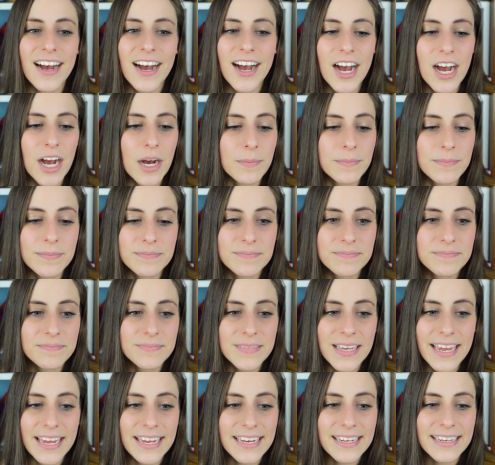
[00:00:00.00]
Um,
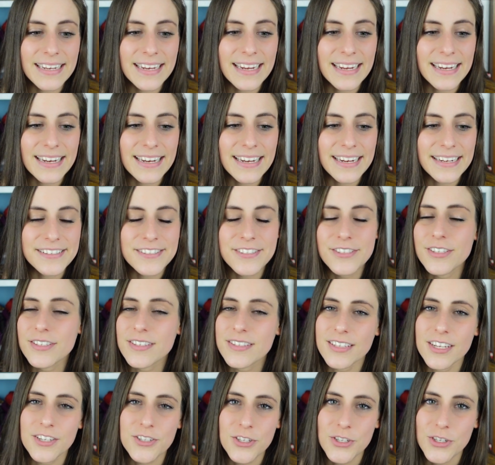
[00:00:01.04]
it it's just
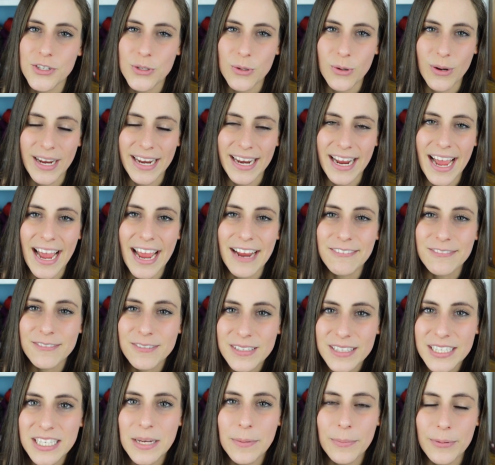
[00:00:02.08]
such a joy. I
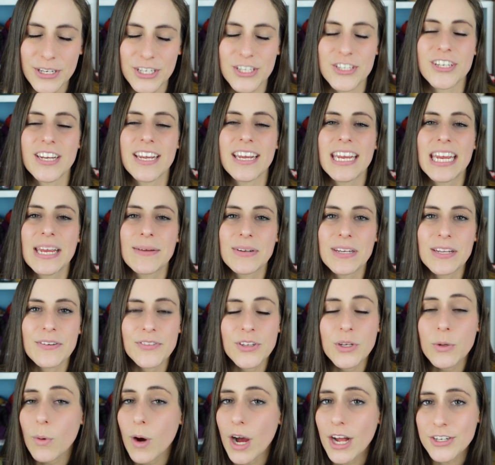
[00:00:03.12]
really appreciate, even if
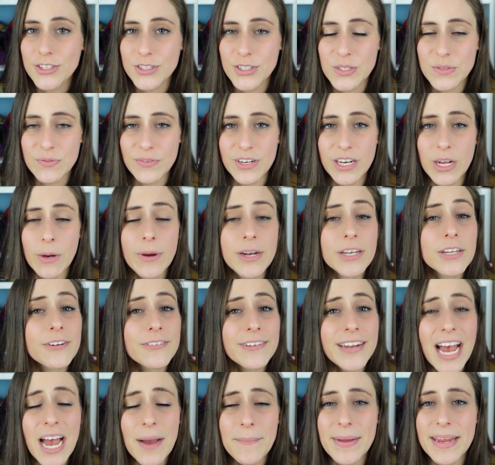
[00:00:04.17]
you watch this video and you're
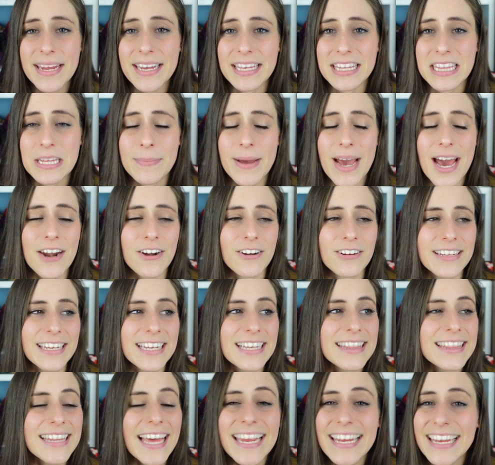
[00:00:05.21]
not making the pattern,
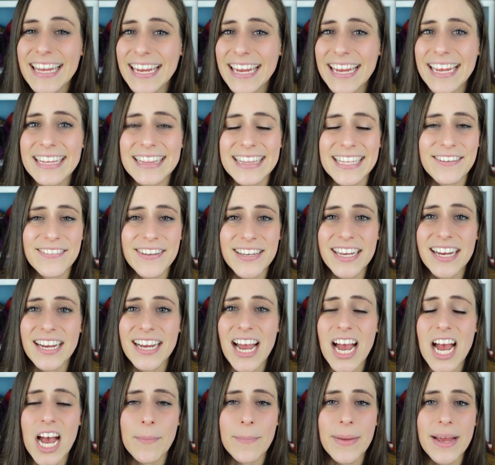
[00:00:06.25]
like liking it, leaving a
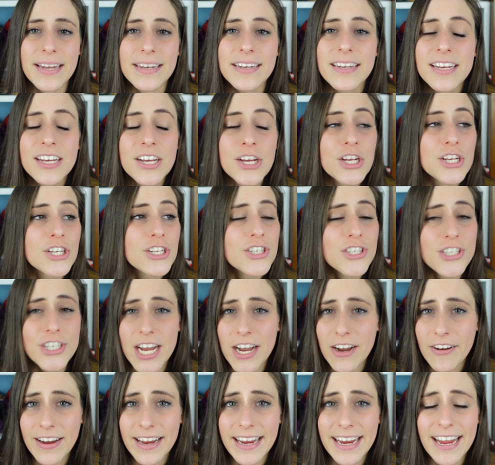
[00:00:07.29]
comment,
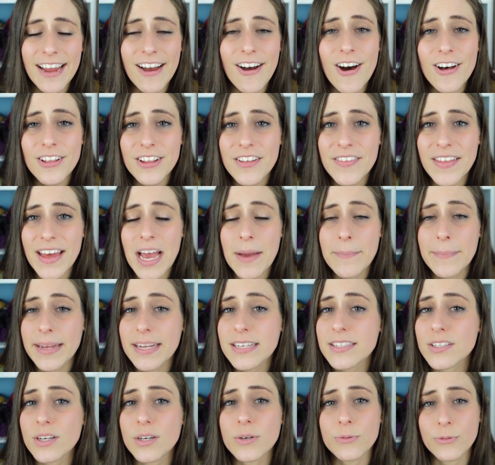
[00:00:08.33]
sharing it, all of that
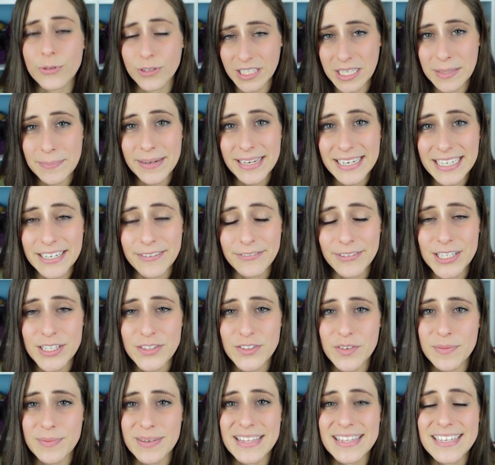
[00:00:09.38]
makes a really big difference
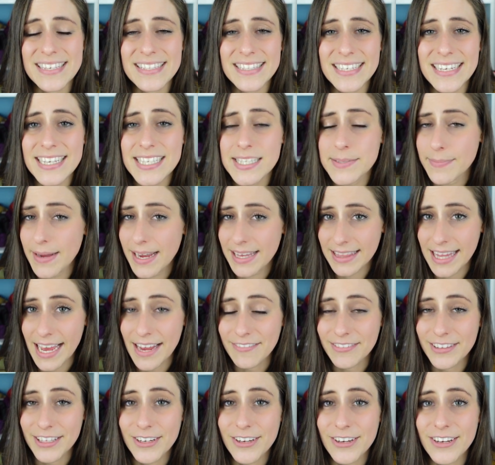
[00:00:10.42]
for me. This is my
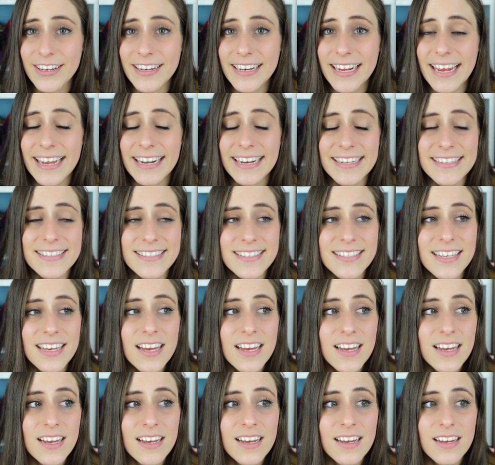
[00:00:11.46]
livelihood and it's
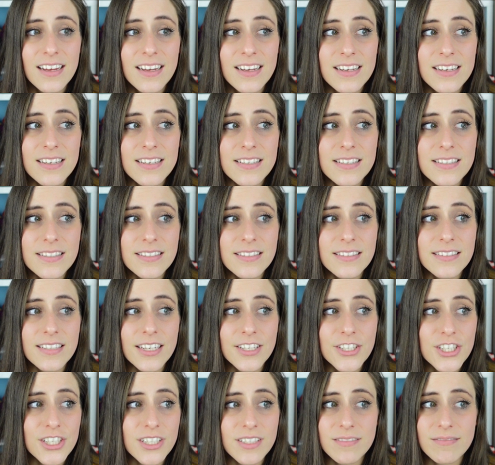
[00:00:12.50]

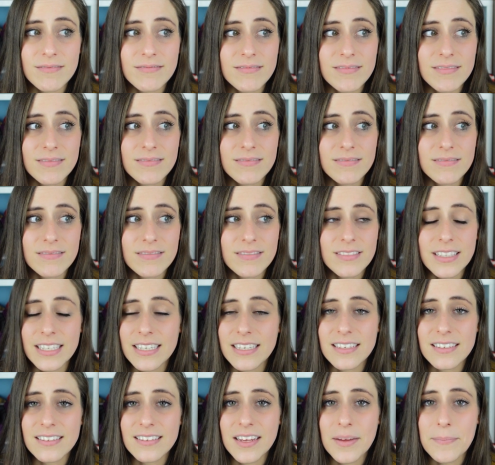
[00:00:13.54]
such a
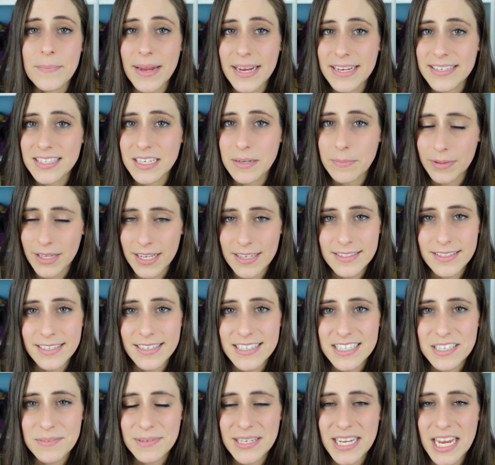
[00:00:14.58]
like amazing
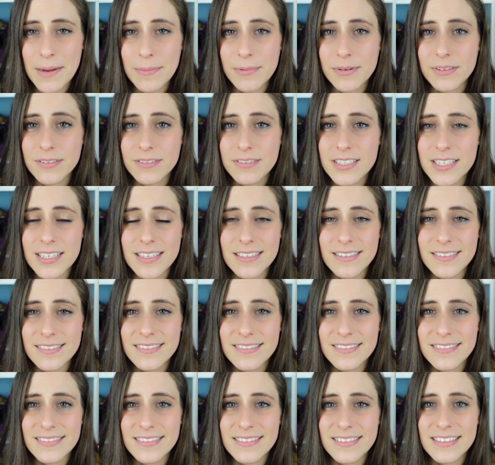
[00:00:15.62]
blessing to be able to
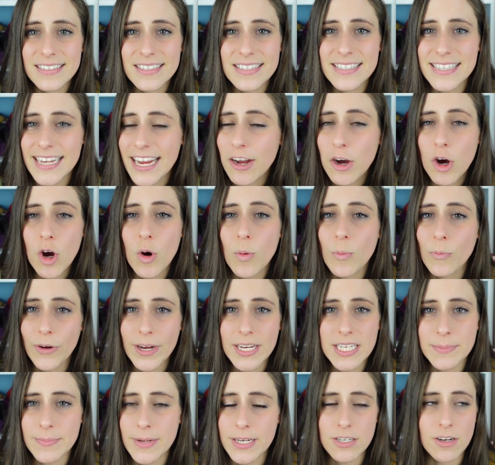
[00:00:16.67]
stay home,
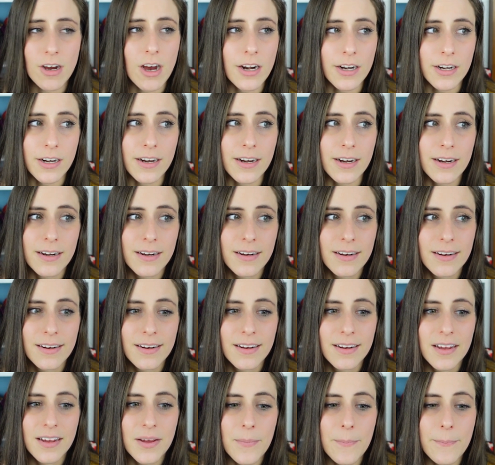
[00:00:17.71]
raise my daughter,
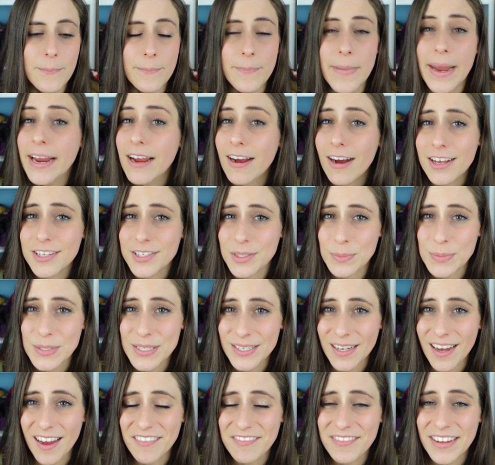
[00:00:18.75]
make awesome
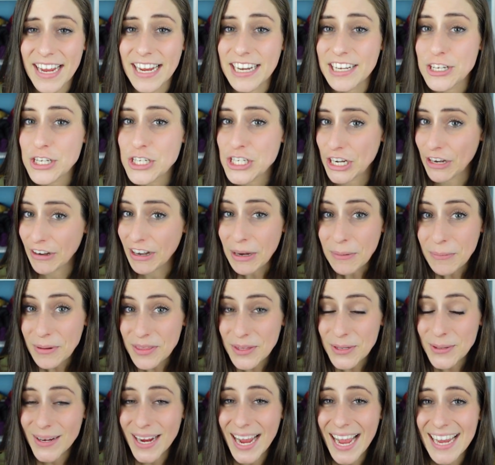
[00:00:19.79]
stuff and share it
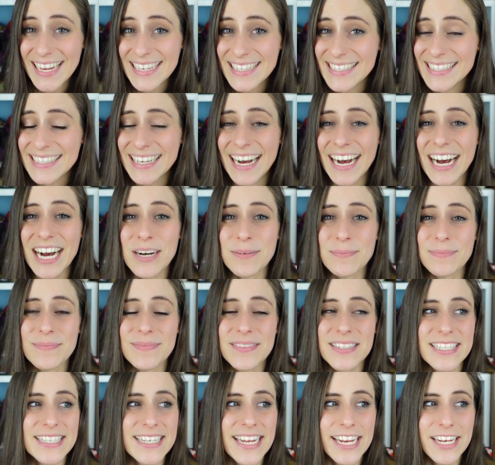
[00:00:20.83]
with you guys um,
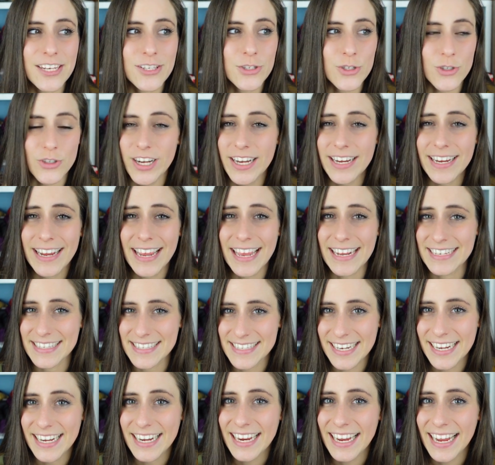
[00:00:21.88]
to take string and a
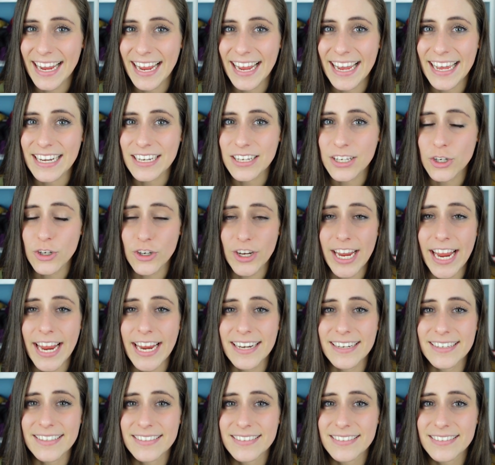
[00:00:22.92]
stick and
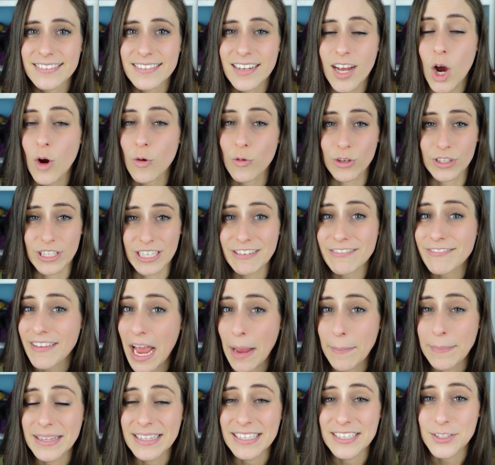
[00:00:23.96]
create a really
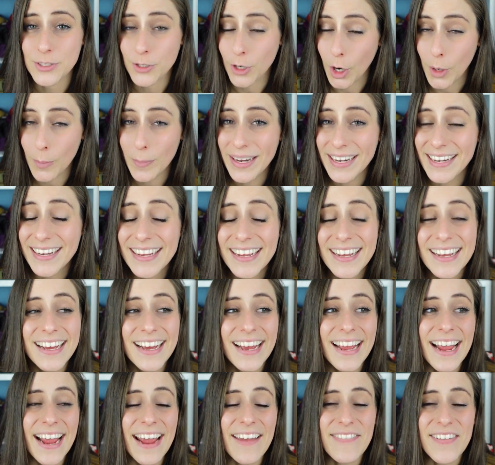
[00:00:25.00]
fabulous garment
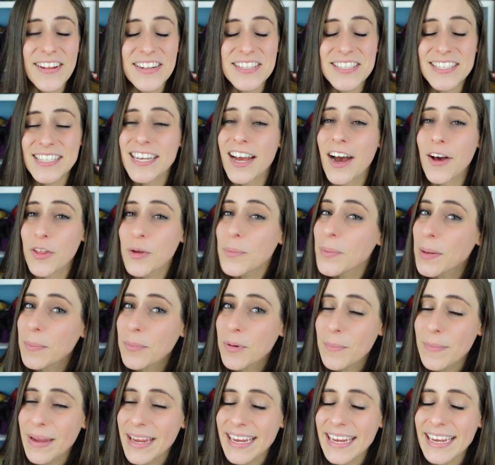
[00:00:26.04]
and then see other
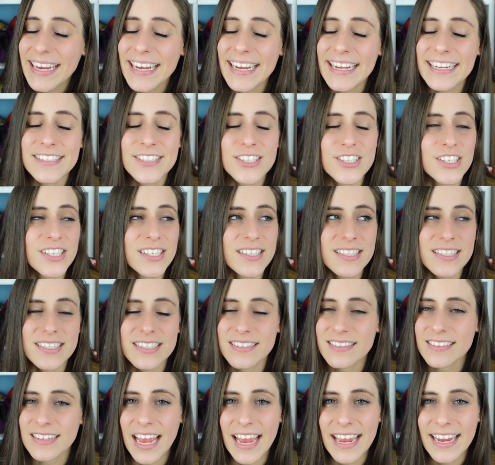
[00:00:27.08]
people make it. It's just,
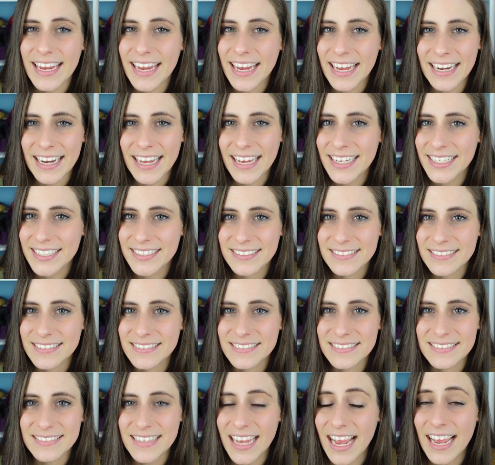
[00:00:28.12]
I cannot
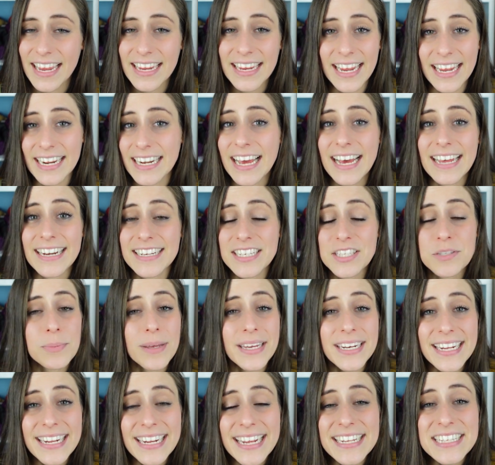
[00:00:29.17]
I cannot
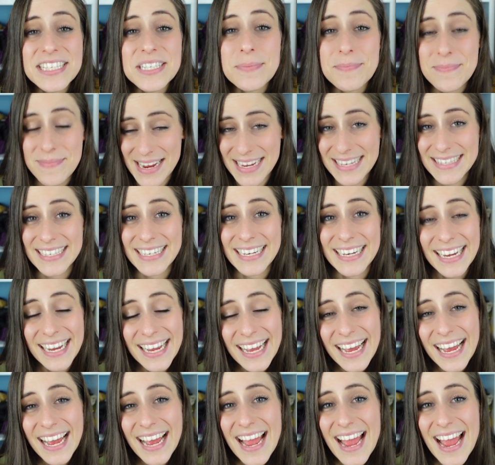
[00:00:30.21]
explain it. It's amazing.
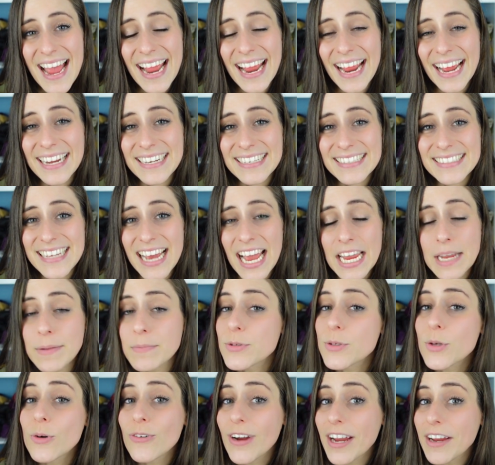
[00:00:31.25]
And I am
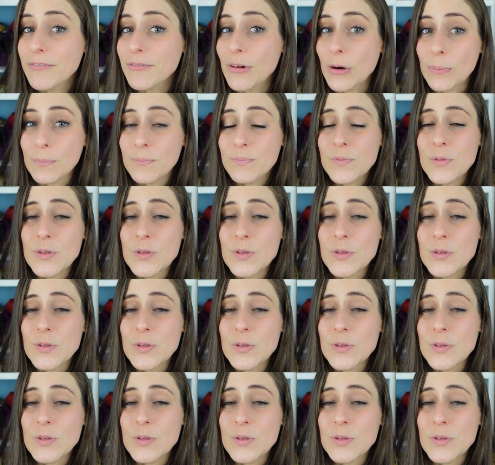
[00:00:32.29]
so grateful.